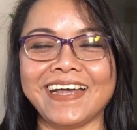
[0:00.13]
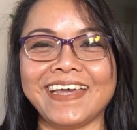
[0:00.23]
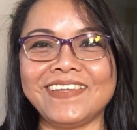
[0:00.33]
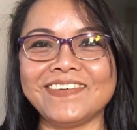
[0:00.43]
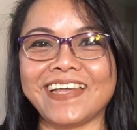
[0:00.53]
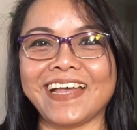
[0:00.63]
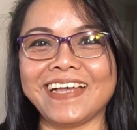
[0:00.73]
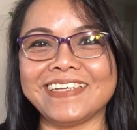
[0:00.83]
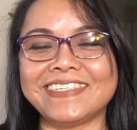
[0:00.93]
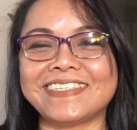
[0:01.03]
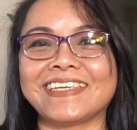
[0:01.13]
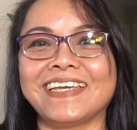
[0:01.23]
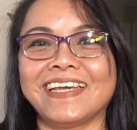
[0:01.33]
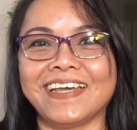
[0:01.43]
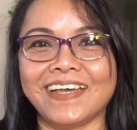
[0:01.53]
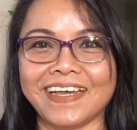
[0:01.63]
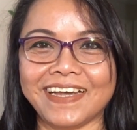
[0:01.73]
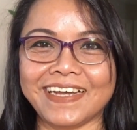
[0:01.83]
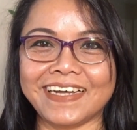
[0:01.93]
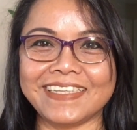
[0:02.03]
Hello guys,
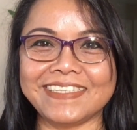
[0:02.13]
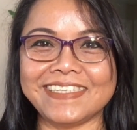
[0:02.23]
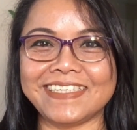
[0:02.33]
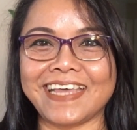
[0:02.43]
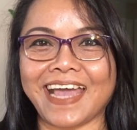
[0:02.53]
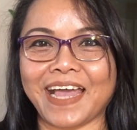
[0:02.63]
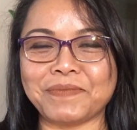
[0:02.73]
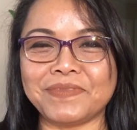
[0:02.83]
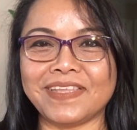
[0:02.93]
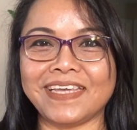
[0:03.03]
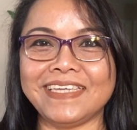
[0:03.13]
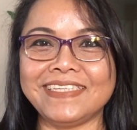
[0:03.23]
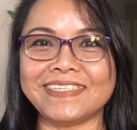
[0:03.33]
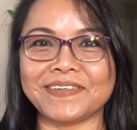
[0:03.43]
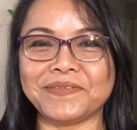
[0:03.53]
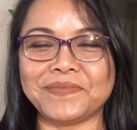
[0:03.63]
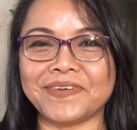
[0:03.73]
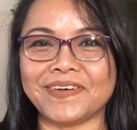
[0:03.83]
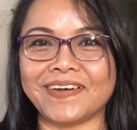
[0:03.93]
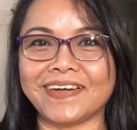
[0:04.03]
this is the updates of
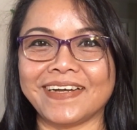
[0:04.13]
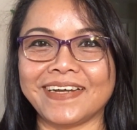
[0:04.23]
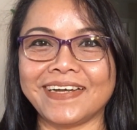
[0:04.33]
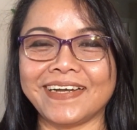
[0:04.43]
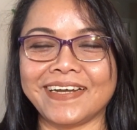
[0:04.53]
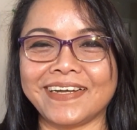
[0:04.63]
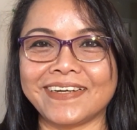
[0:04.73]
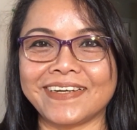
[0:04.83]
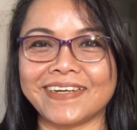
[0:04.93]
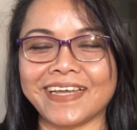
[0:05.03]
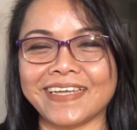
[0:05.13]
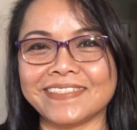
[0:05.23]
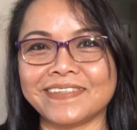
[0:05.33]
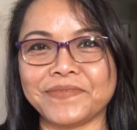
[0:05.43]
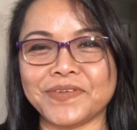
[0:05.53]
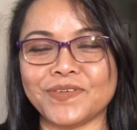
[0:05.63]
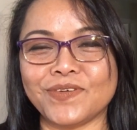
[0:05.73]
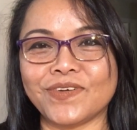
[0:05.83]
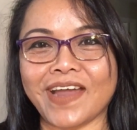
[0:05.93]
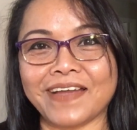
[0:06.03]
our interview
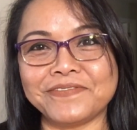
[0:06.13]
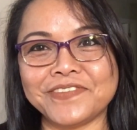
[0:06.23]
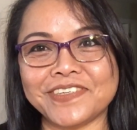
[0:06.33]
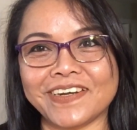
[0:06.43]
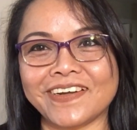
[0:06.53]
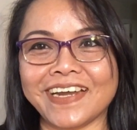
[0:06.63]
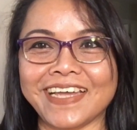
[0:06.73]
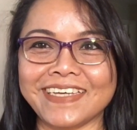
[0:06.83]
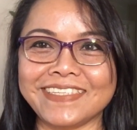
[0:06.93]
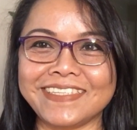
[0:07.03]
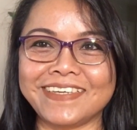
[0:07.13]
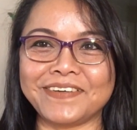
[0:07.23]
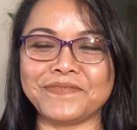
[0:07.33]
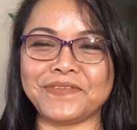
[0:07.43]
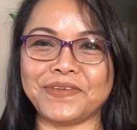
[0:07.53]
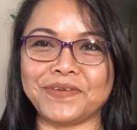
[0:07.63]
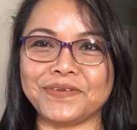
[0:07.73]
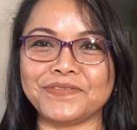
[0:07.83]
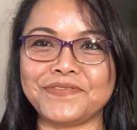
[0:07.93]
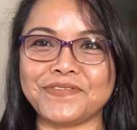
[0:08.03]
or after our
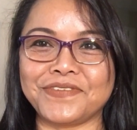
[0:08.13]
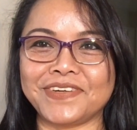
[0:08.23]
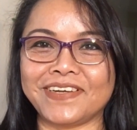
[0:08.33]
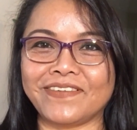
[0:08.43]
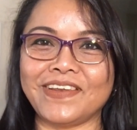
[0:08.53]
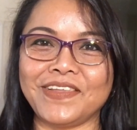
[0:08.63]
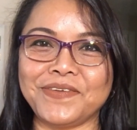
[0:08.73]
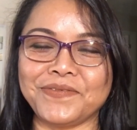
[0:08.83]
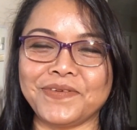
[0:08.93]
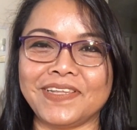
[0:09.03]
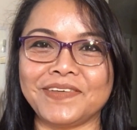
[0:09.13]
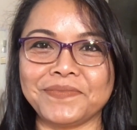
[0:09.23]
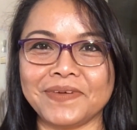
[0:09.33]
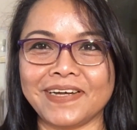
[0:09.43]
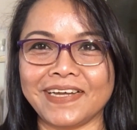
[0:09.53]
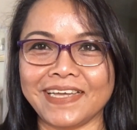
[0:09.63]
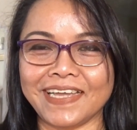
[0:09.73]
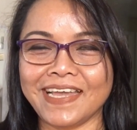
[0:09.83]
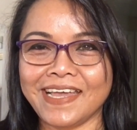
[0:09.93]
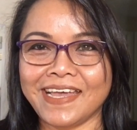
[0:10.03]
interview for the renewal of
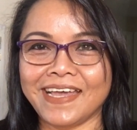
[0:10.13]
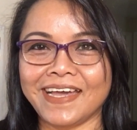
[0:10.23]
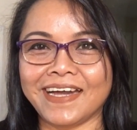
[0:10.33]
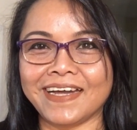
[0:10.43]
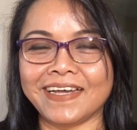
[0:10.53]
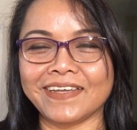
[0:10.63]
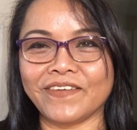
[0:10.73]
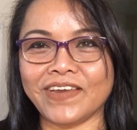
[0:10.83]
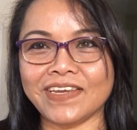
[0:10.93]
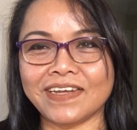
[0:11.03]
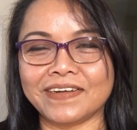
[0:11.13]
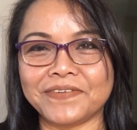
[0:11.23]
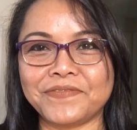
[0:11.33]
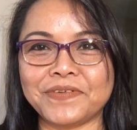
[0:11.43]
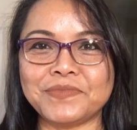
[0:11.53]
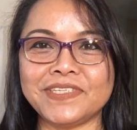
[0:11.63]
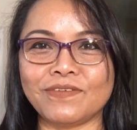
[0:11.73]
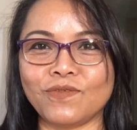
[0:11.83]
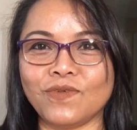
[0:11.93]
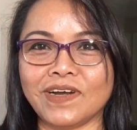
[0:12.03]
my green card from
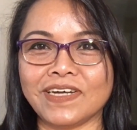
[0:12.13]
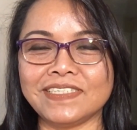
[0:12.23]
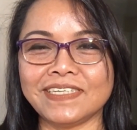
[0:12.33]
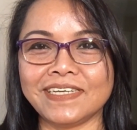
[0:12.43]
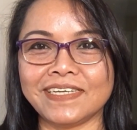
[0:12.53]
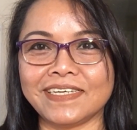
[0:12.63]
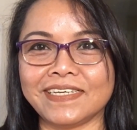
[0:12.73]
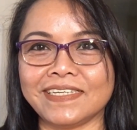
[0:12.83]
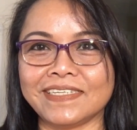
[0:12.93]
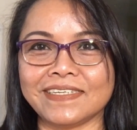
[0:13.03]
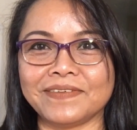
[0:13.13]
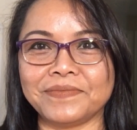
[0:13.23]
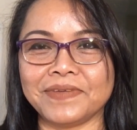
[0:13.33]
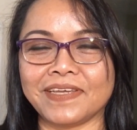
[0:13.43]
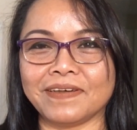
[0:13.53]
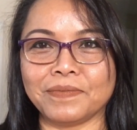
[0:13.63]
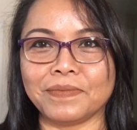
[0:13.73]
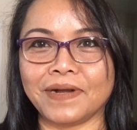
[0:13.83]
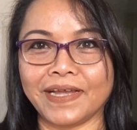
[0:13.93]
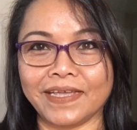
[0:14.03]
CR1 and
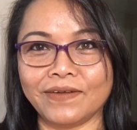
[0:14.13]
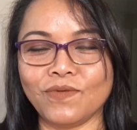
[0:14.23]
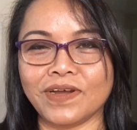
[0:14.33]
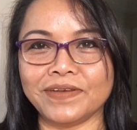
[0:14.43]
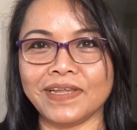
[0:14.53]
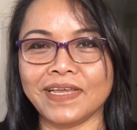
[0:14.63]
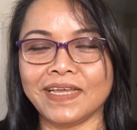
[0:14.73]
become IR1.